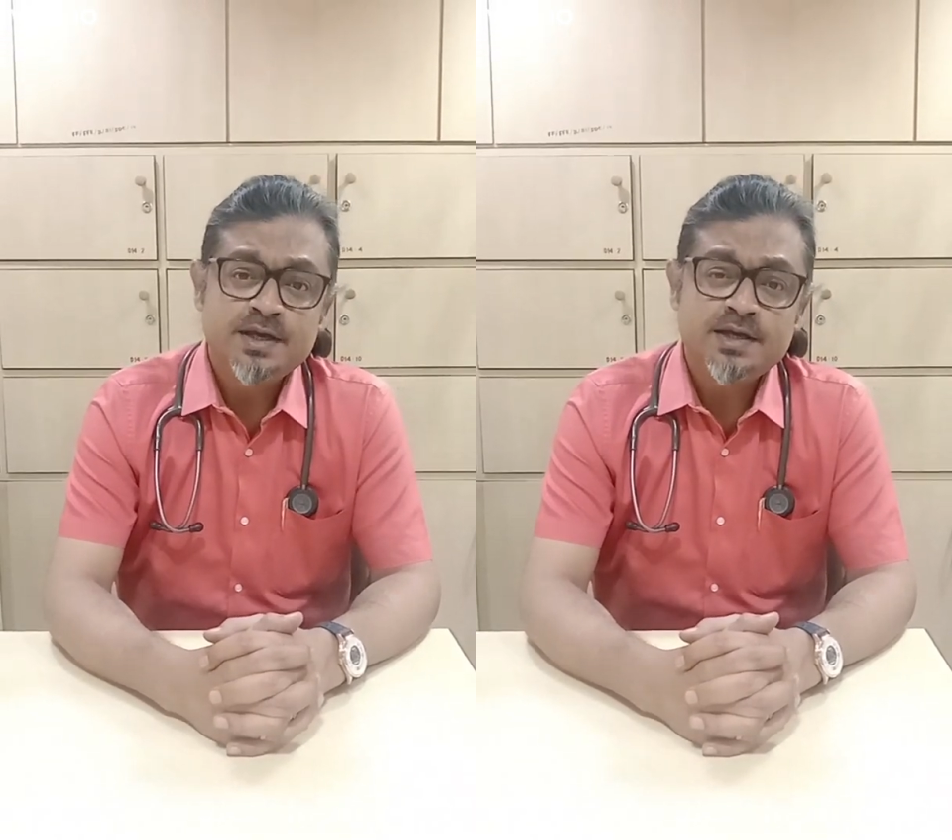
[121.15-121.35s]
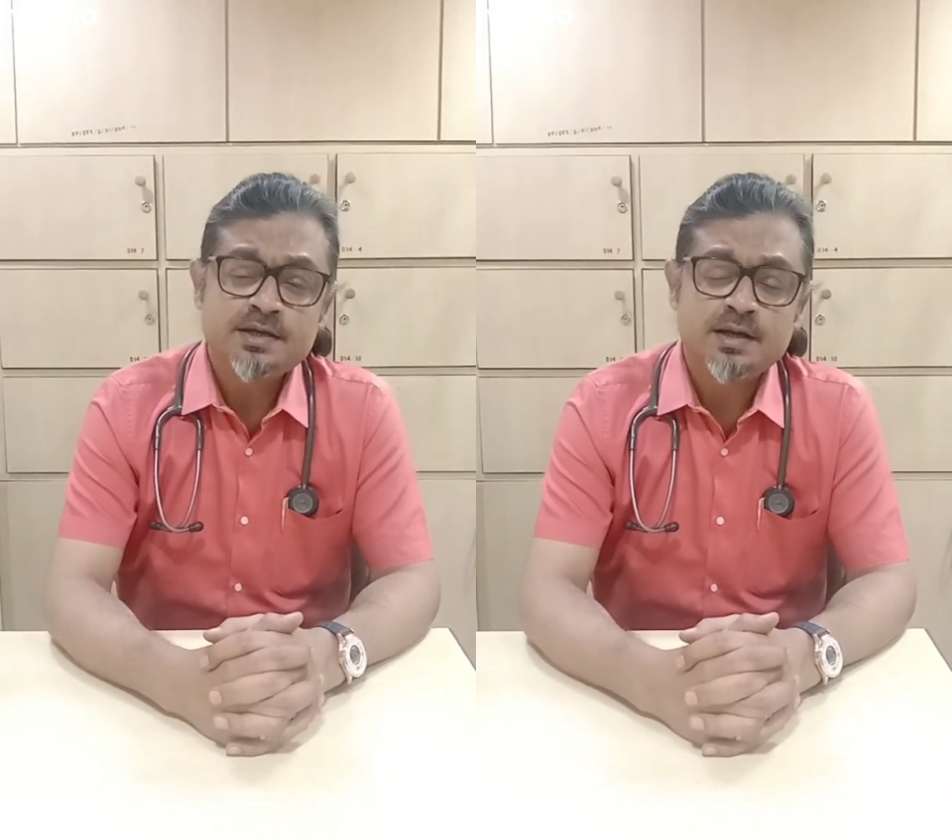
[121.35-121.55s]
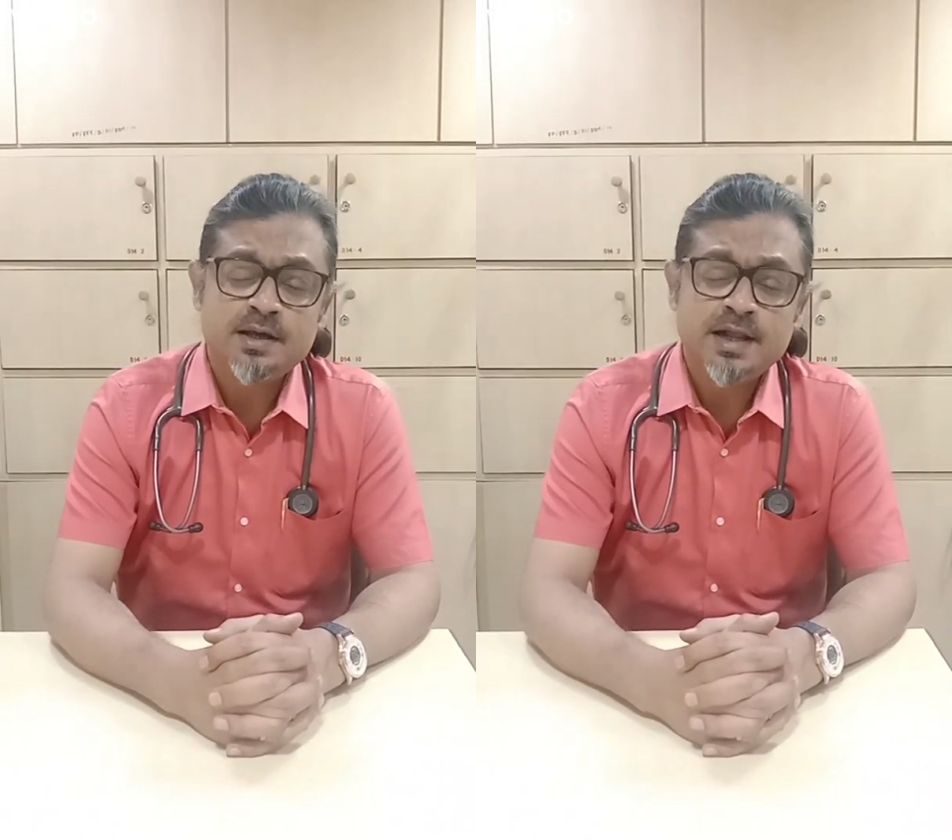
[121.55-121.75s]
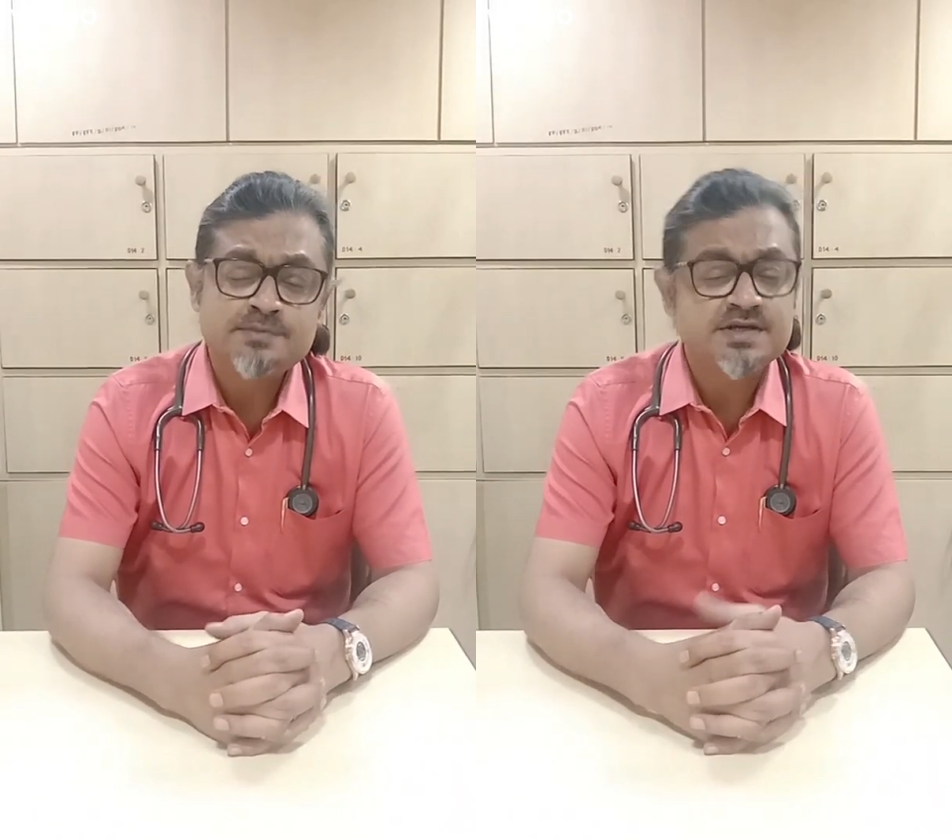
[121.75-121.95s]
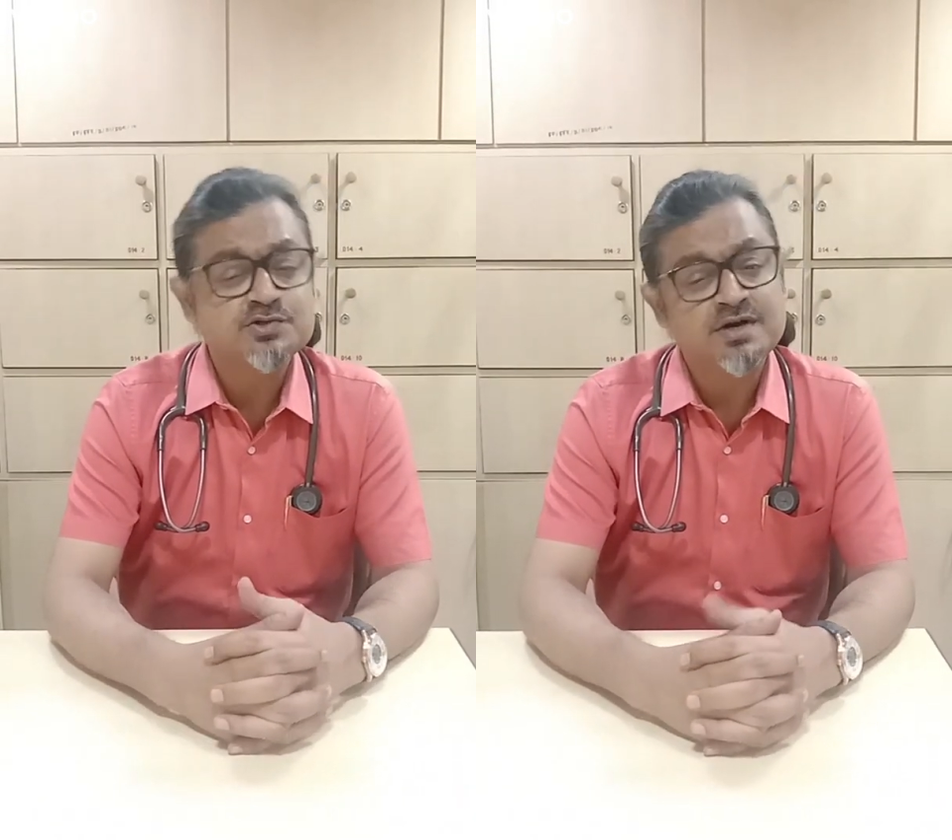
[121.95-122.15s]
it
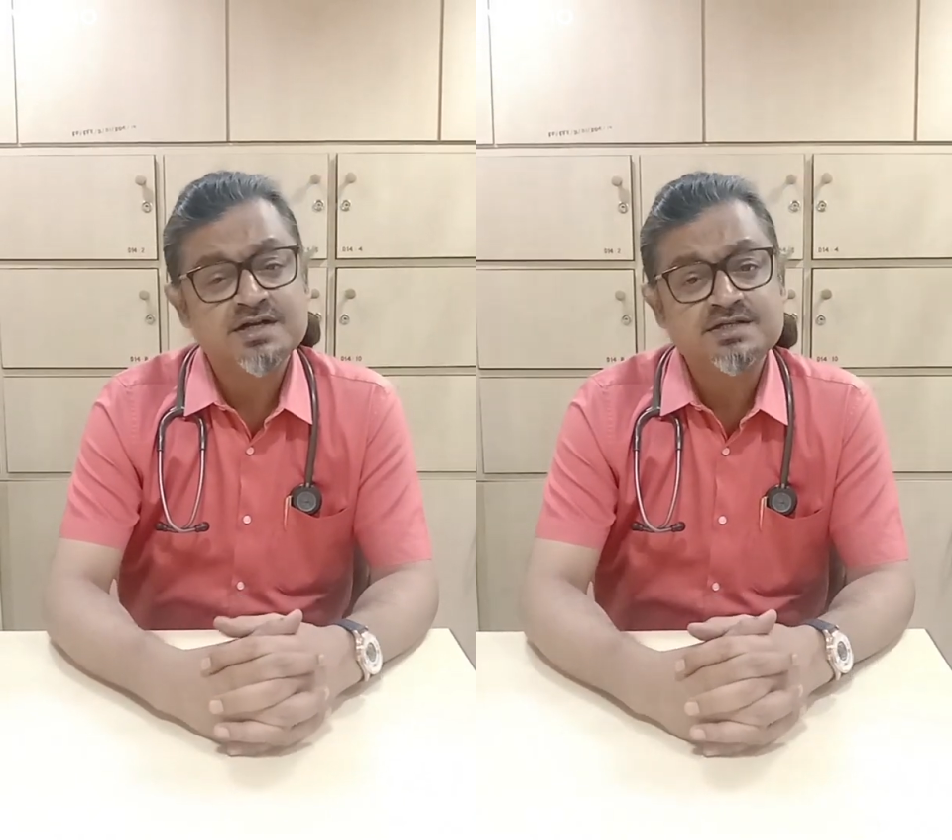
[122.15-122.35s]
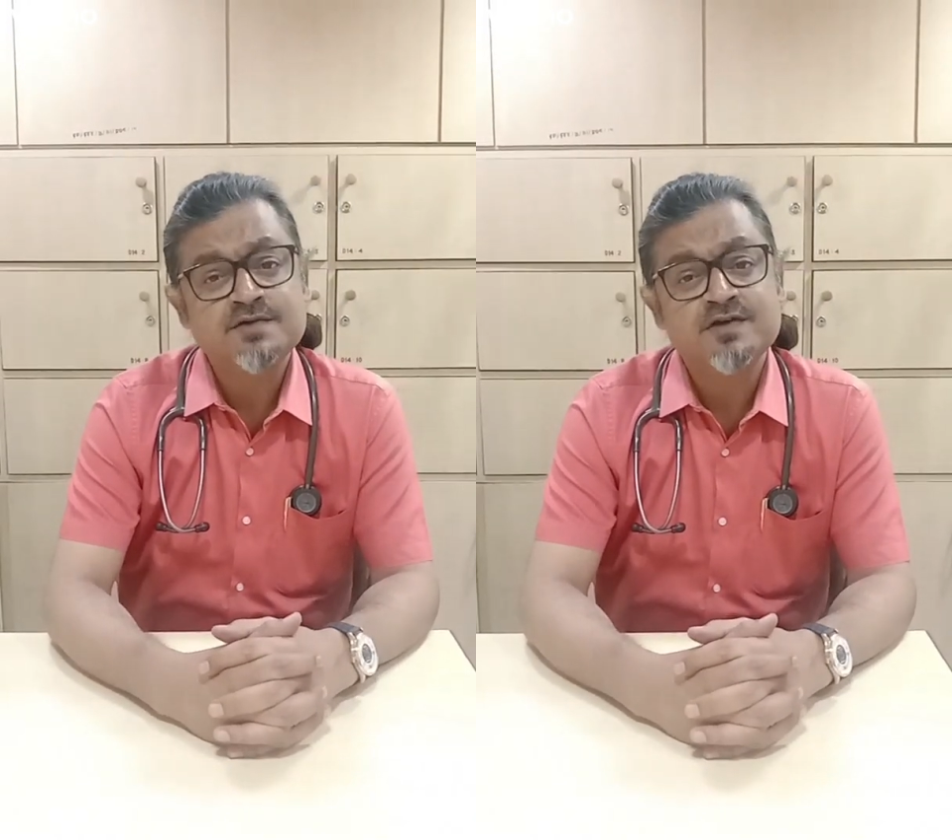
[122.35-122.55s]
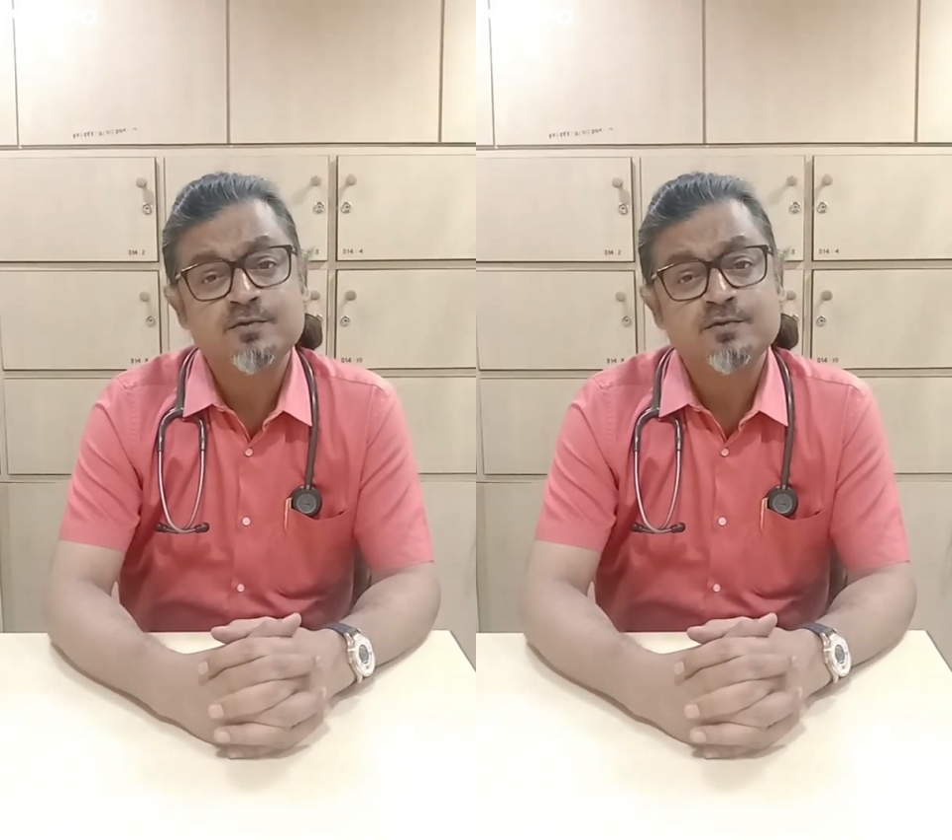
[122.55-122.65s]
helps us to understand